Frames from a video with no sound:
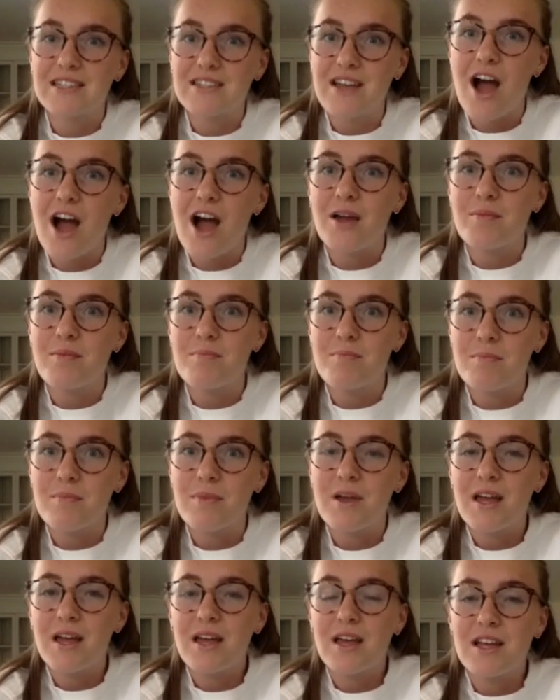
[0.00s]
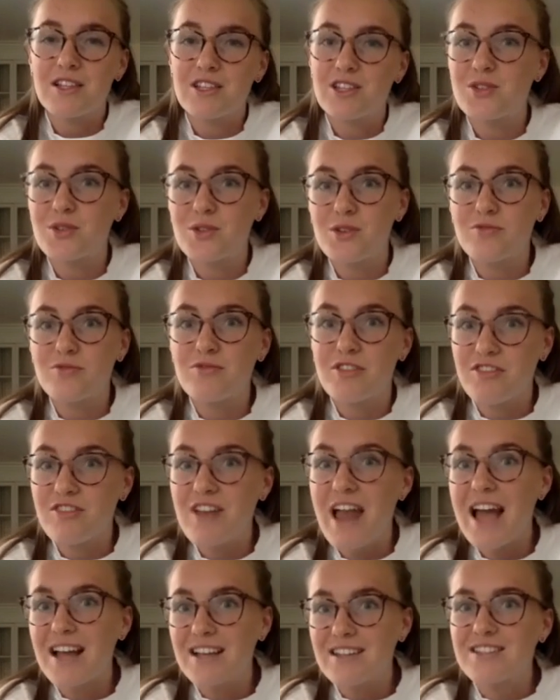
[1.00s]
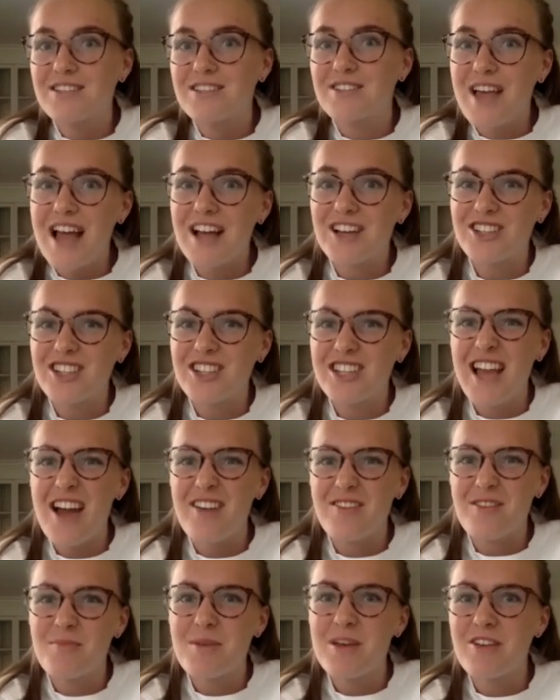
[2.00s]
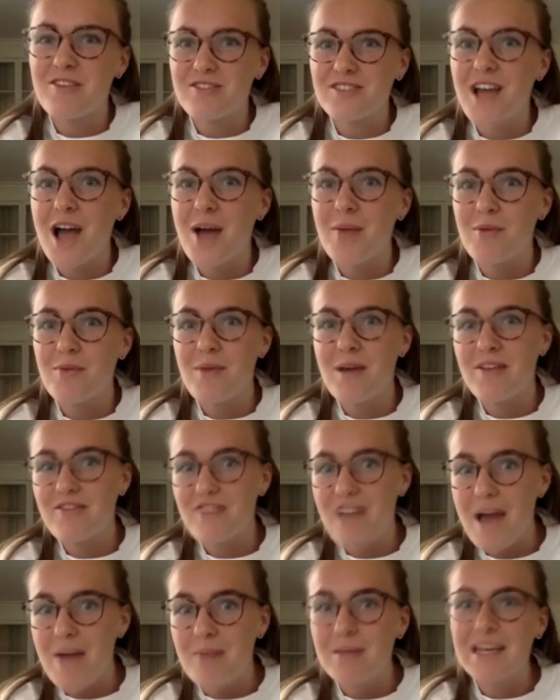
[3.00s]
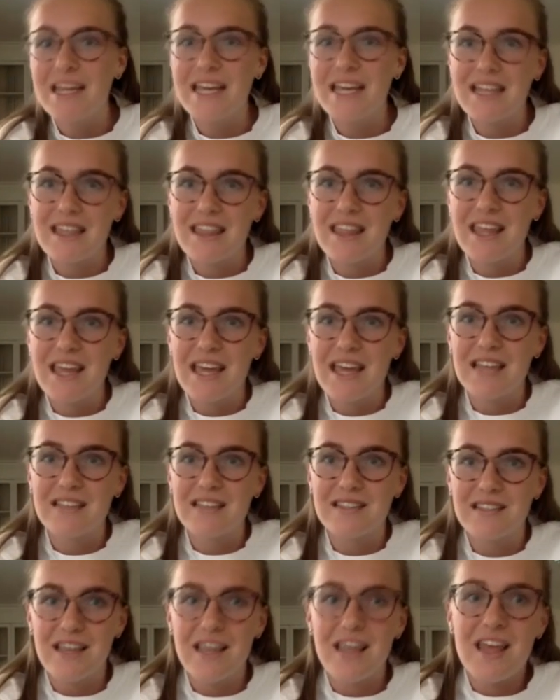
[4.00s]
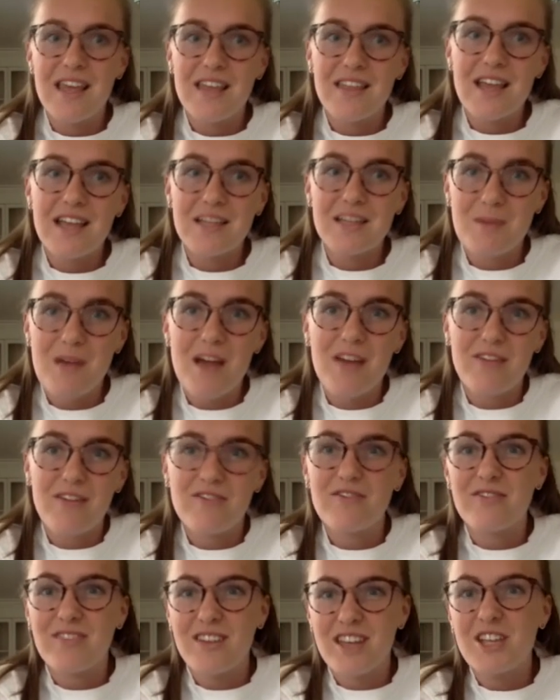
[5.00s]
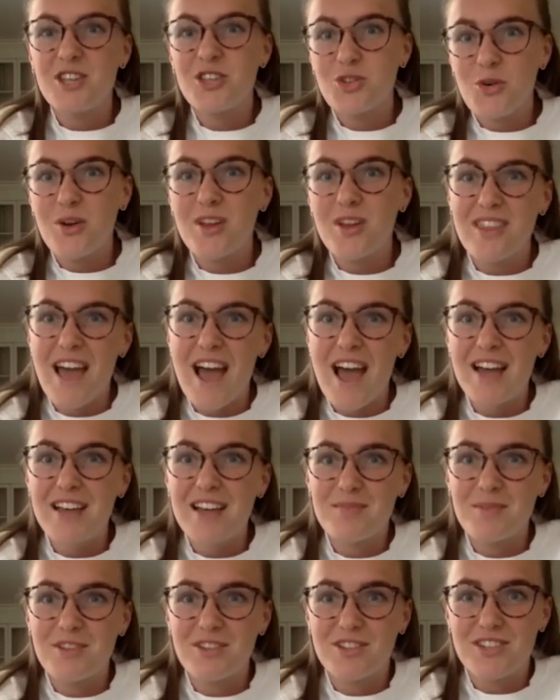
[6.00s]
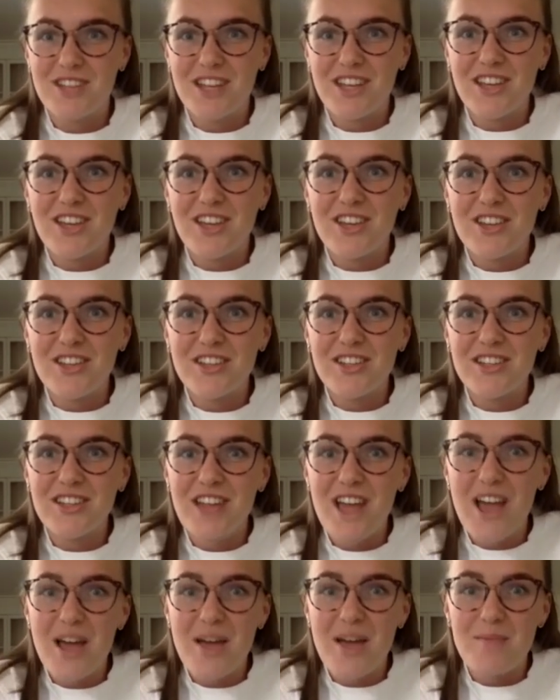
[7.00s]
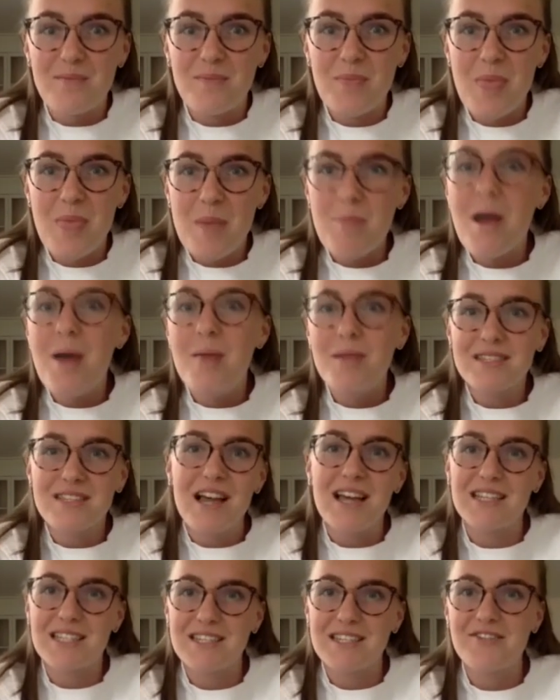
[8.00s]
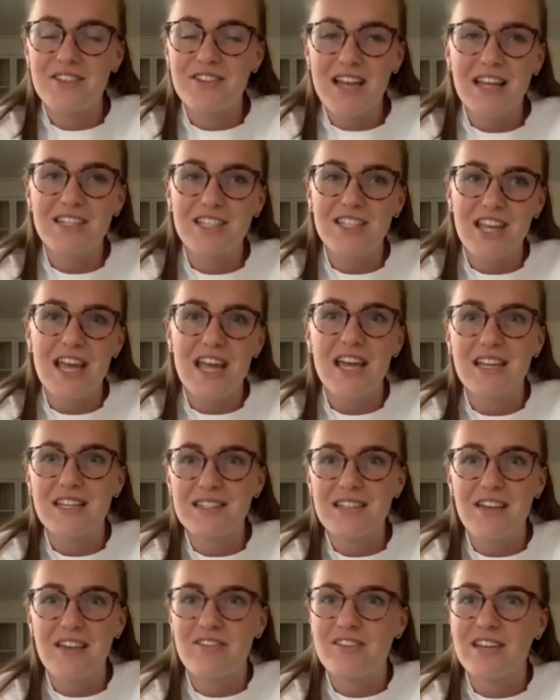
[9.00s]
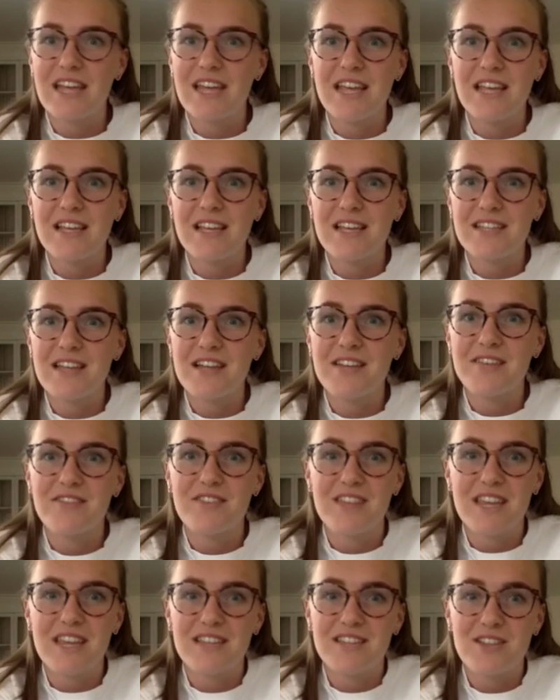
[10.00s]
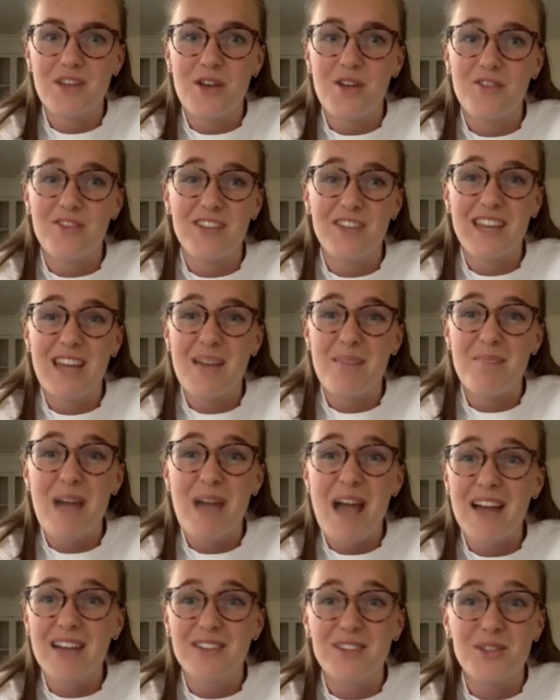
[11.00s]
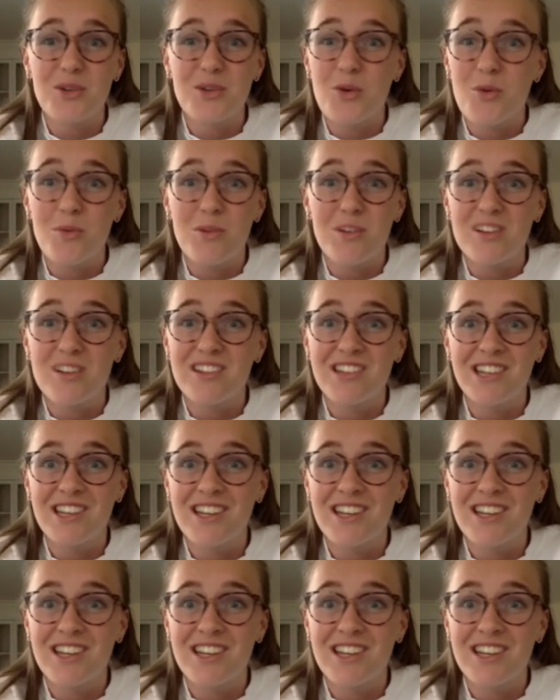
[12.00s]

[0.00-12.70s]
time to sort of reflect and actually have a bit of time with my family and things. I've enjoyed that as much as I could. But I'm excited for next year, definitely. Excited for things to hopefully get back to normal,